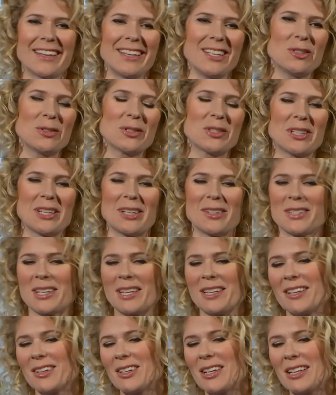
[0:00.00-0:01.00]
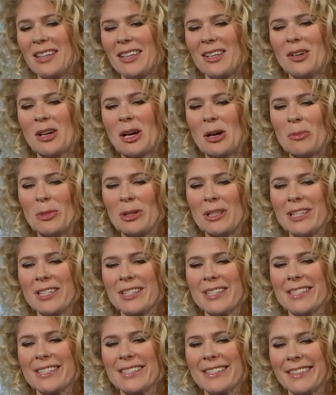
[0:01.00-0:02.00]
Interesting. You say that they're not
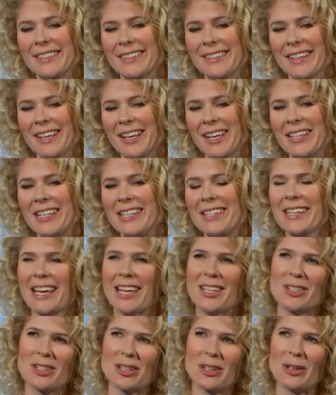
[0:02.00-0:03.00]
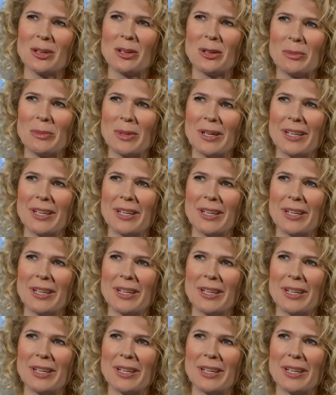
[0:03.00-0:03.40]
malicious and unintentional,